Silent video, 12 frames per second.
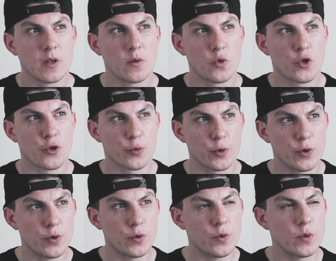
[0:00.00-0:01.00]

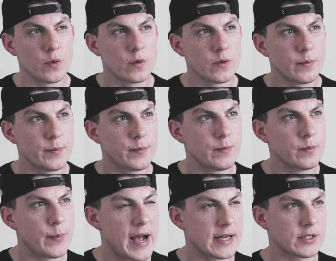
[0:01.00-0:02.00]
through
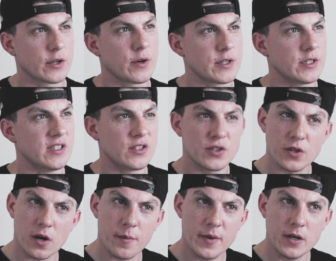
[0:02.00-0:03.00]
Pastor Chris's
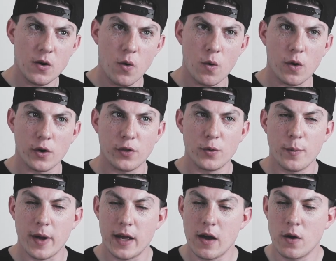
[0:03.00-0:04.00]
sermon or through
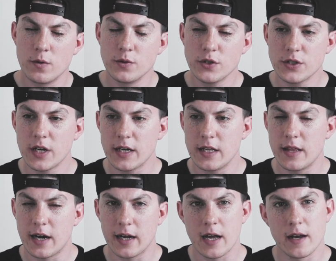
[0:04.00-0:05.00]
my own study
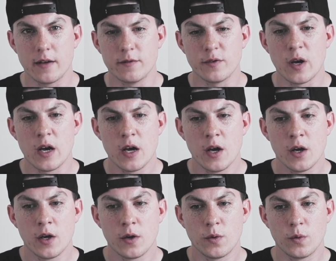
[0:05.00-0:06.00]
that I kind of
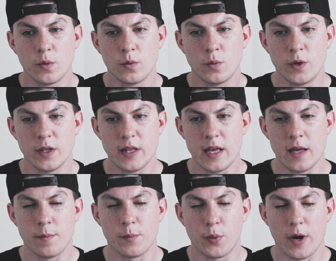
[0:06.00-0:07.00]
really
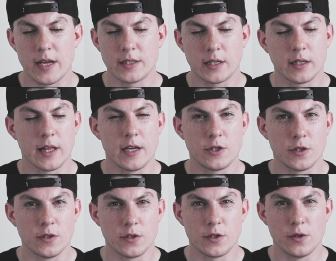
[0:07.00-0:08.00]
embraced
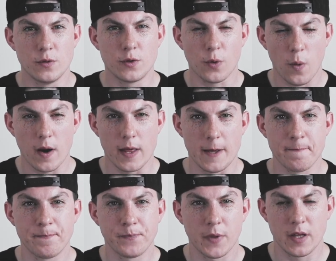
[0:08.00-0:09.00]
Galatians 2:20.
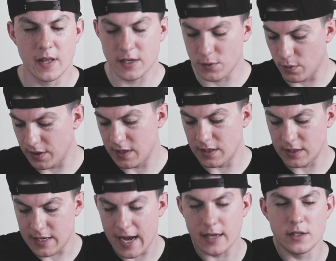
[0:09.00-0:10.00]
And that's what this
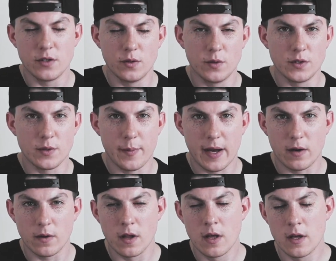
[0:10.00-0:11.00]
tattoo is about.